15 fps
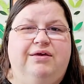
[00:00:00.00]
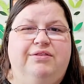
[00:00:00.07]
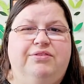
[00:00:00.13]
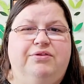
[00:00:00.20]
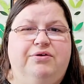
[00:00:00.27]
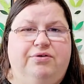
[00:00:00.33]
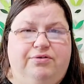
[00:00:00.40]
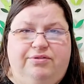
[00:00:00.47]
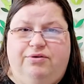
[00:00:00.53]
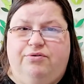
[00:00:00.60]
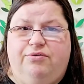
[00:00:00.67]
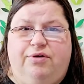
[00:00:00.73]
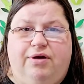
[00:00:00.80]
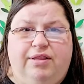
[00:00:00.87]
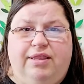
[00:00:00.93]
they're,
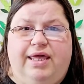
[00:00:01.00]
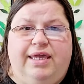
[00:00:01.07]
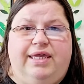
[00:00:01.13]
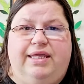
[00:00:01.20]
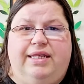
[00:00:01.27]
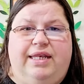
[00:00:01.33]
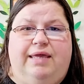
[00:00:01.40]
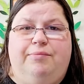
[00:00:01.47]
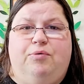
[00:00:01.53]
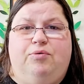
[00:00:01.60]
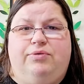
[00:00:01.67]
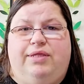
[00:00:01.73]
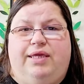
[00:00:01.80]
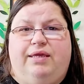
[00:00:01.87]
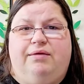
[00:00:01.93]
they're alike in name
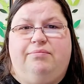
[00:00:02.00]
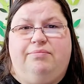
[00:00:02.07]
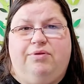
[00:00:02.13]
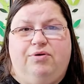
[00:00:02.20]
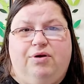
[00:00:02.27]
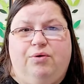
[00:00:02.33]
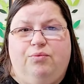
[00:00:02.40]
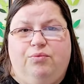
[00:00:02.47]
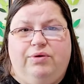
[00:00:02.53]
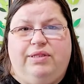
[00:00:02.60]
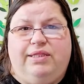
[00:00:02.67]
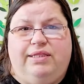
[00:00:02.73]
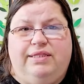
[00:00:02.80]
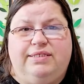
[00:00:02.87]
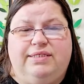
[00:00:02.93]
only. They're not
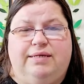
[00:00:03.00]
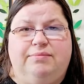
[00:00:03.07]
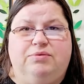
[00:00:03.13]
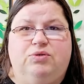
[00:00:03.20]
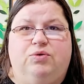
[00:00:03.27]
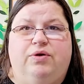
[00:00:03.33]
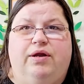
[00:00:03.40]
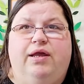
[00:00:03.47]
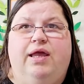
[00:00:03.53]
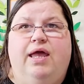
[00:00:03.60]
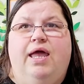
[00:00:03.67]
really the same story.